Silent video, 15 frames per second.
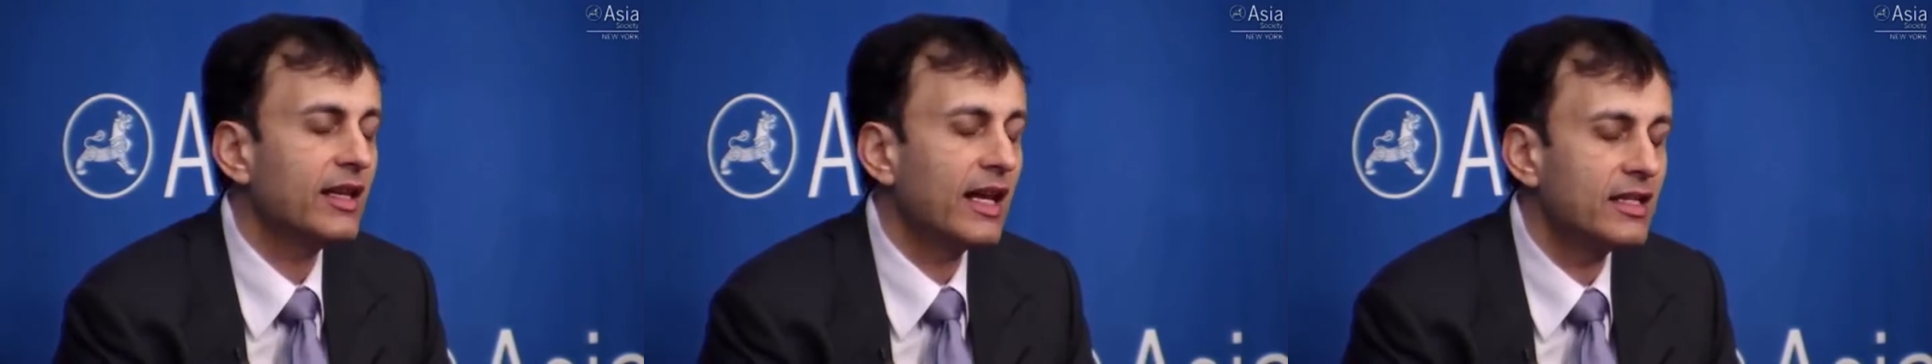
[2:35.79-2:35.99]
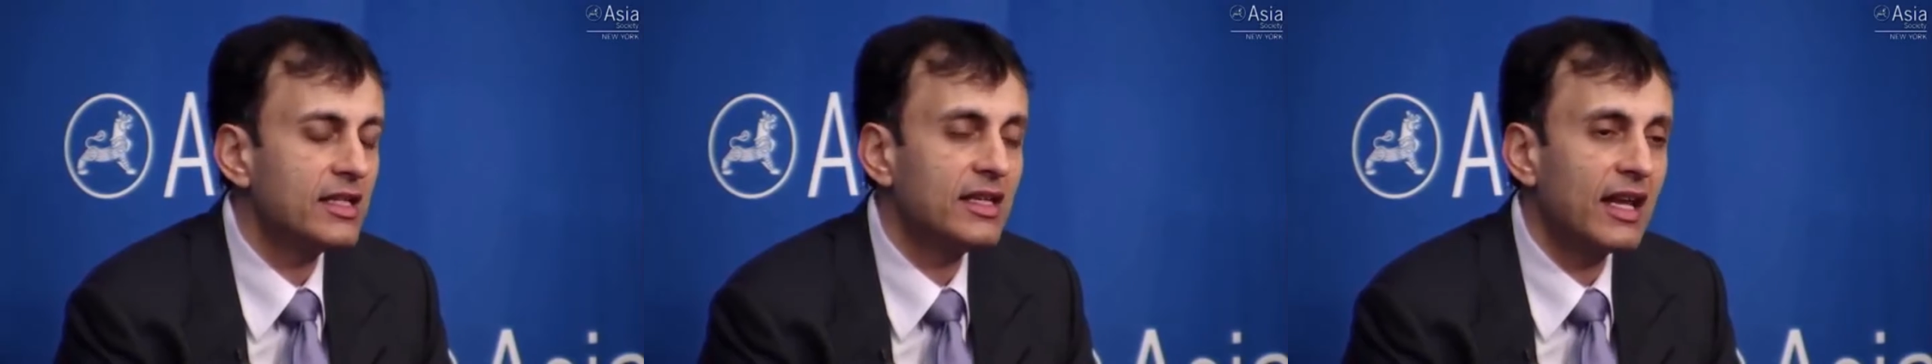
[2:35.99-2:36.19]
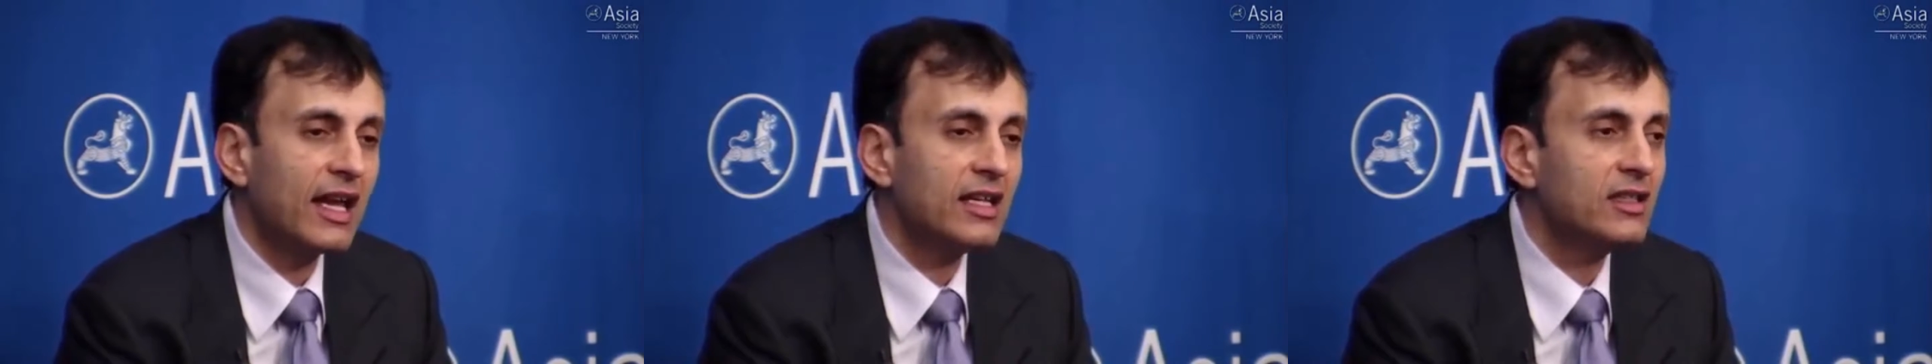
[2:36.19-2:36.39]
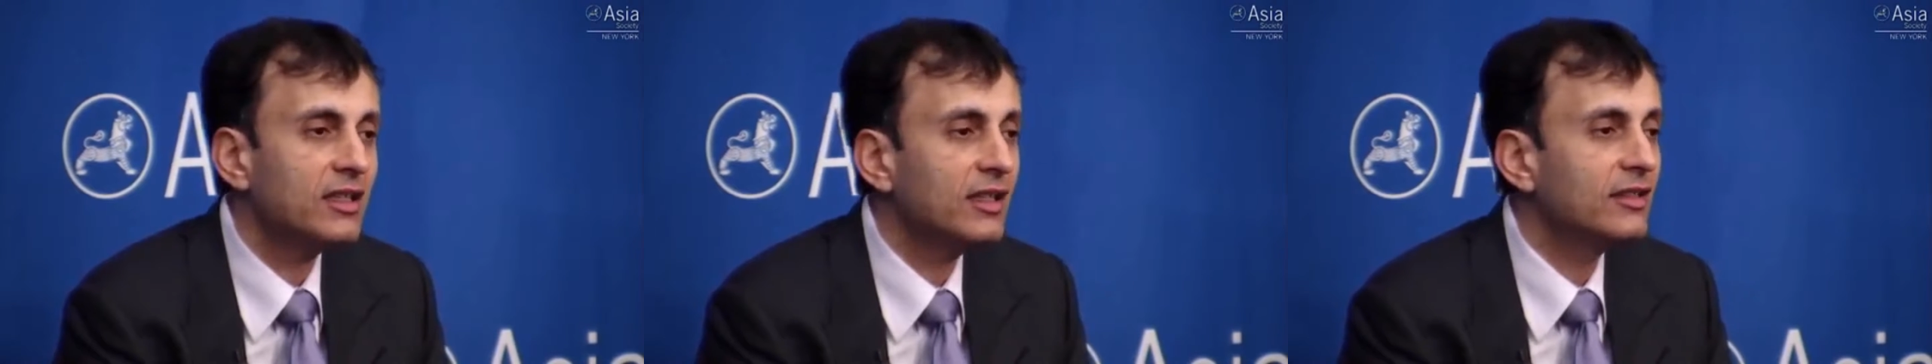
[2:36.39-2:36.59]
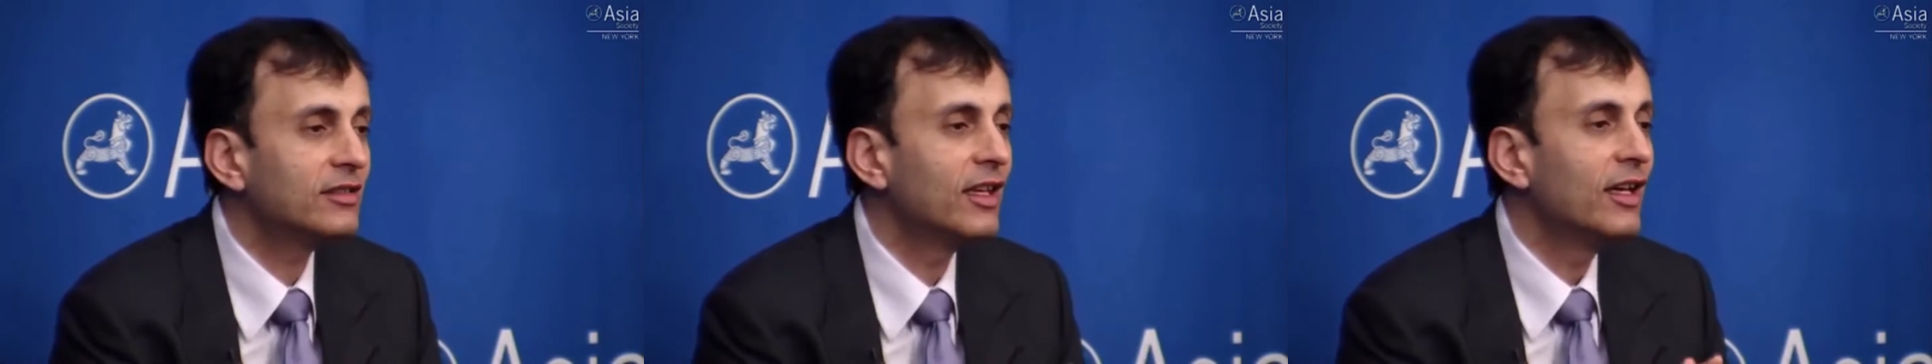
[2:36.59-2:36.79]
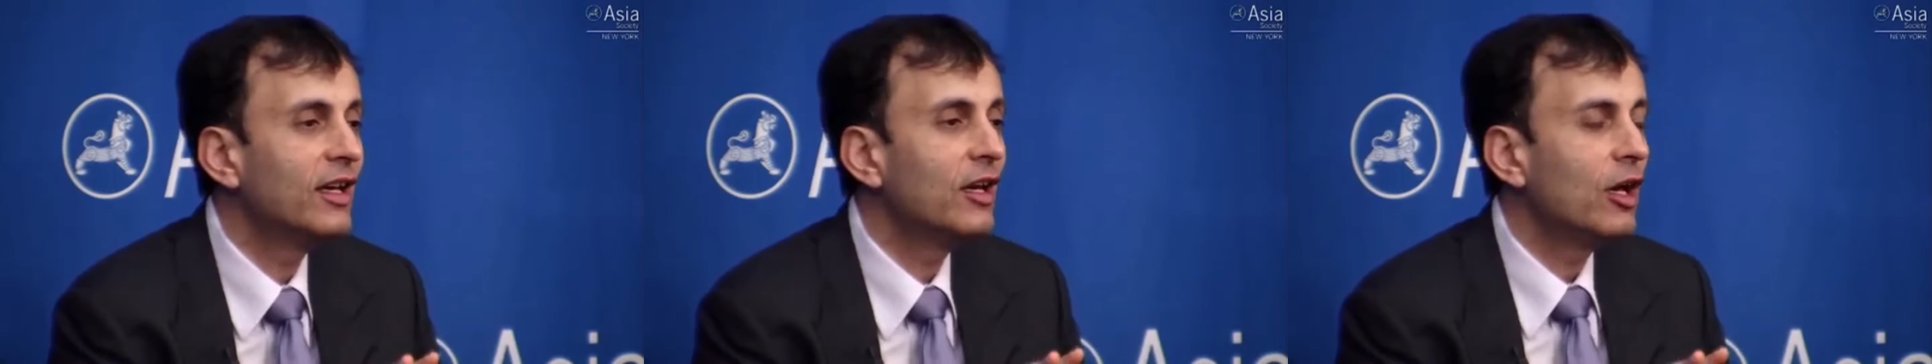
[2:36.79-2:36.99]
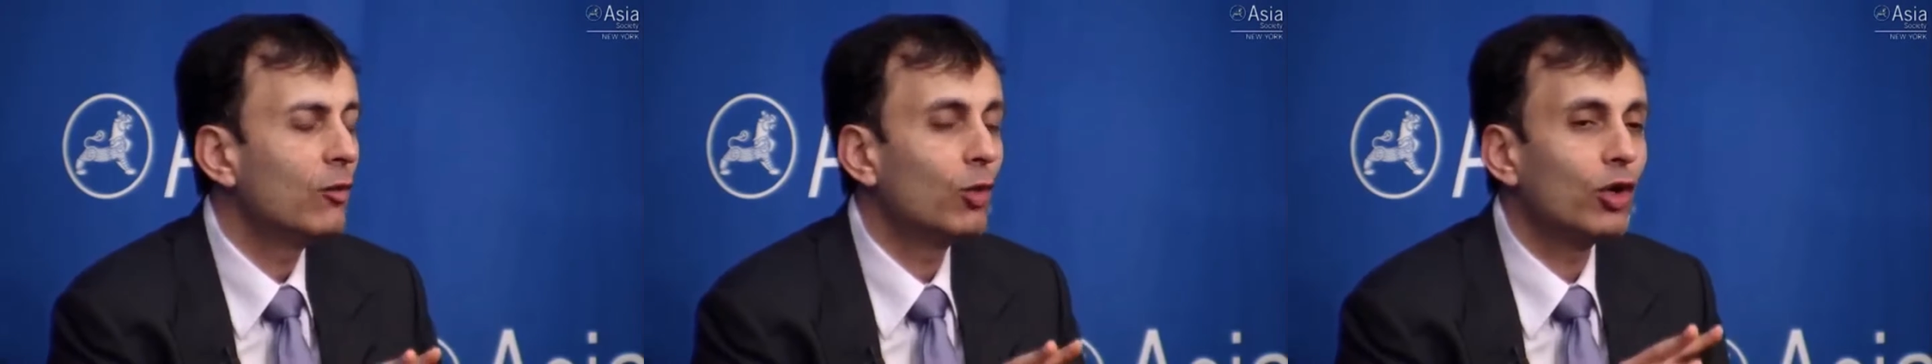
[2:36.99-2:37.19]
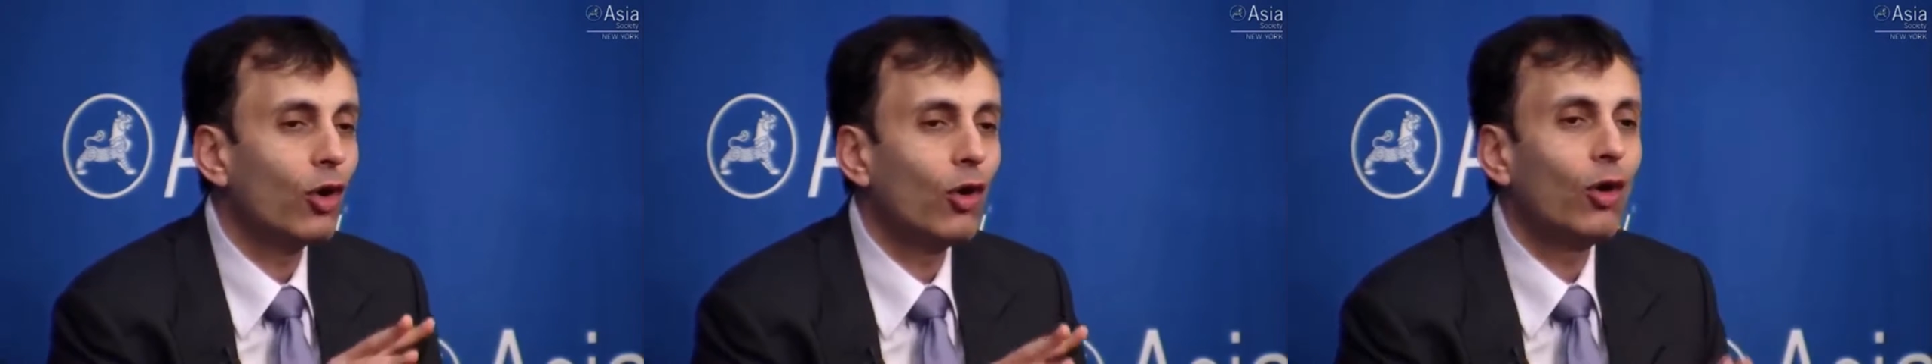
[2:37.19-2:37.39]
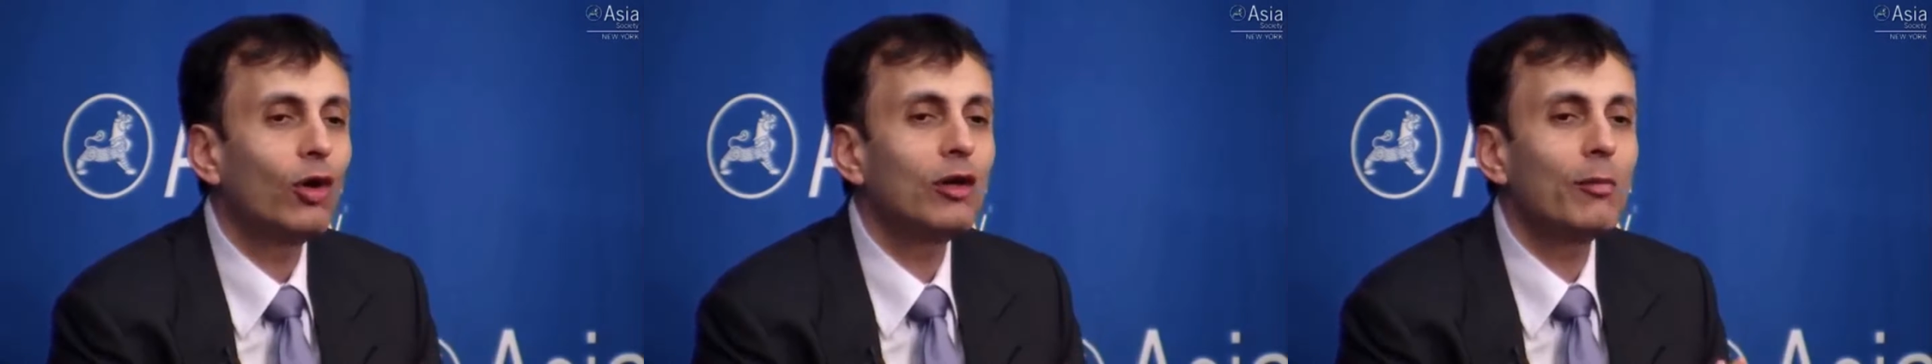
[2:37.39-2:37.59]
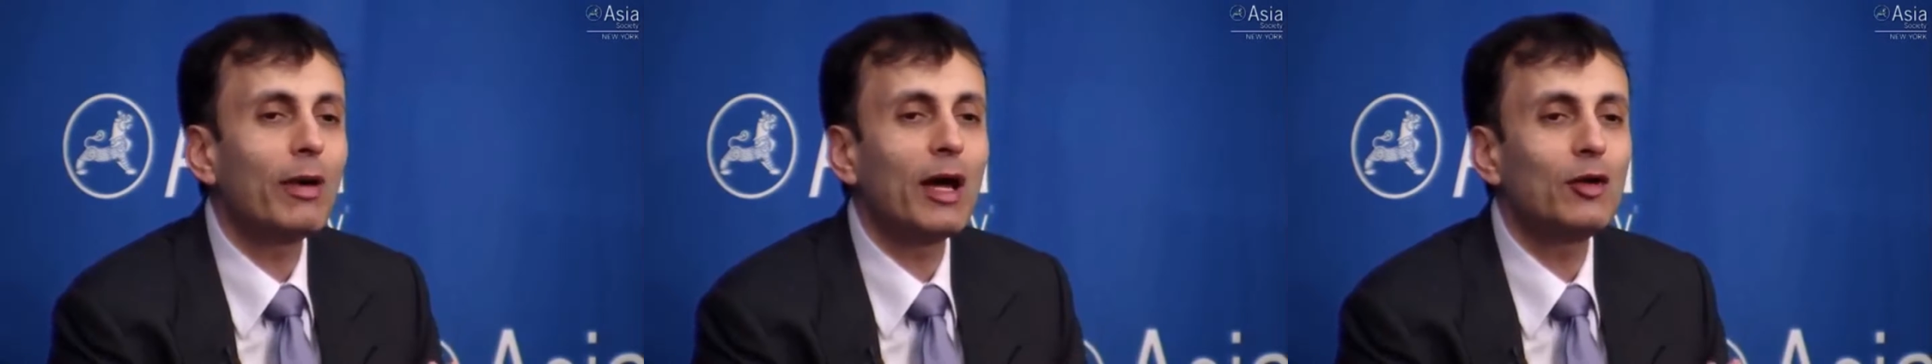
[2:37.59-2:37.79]
1990s would
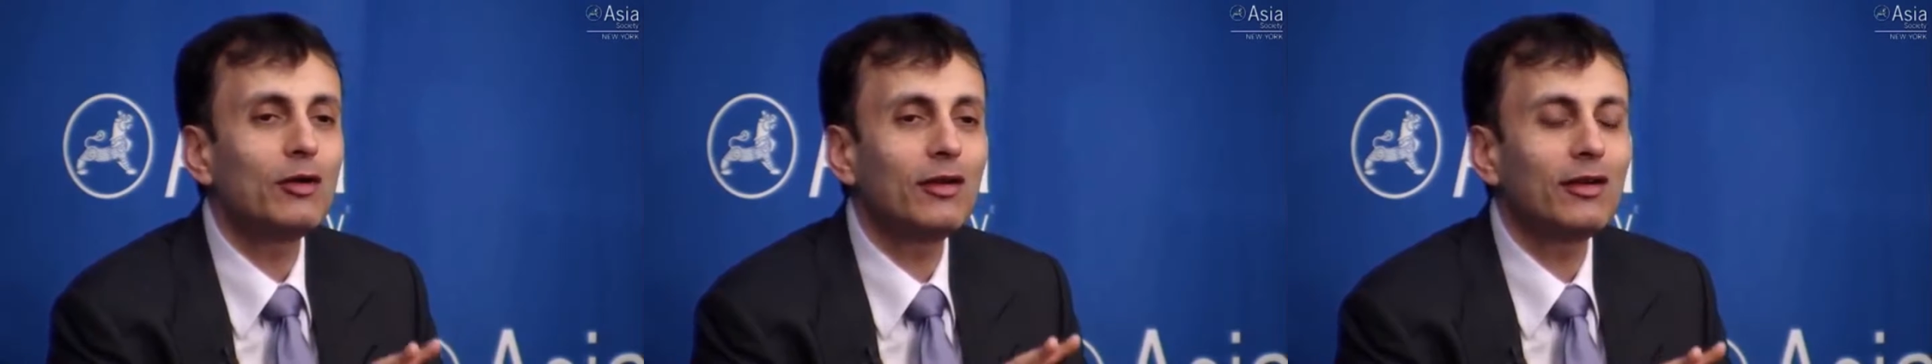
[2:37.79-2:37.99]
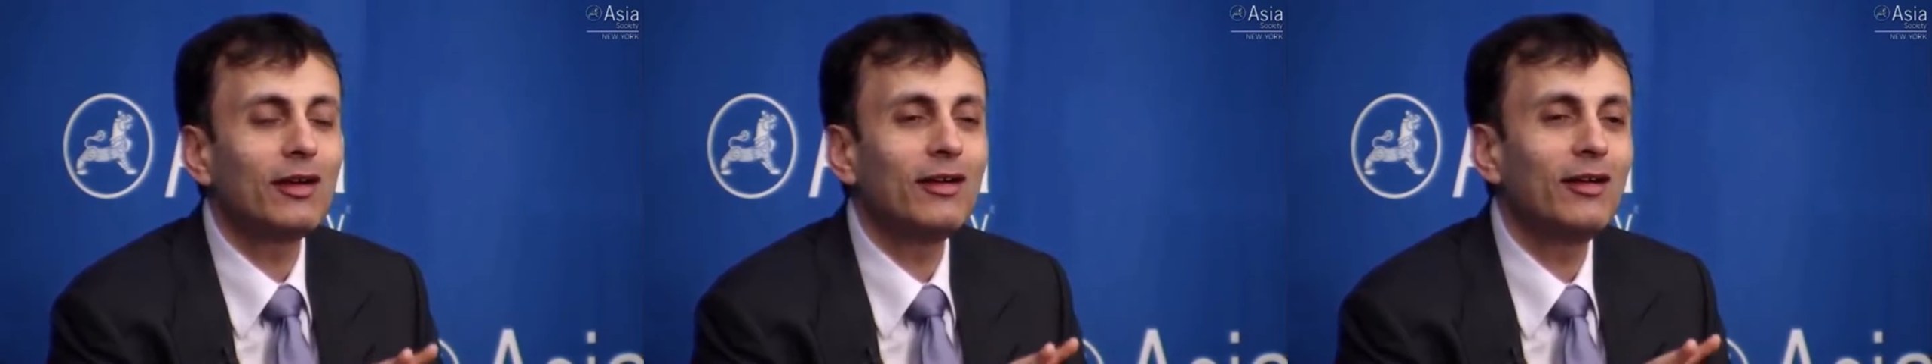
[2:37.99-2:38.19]
all about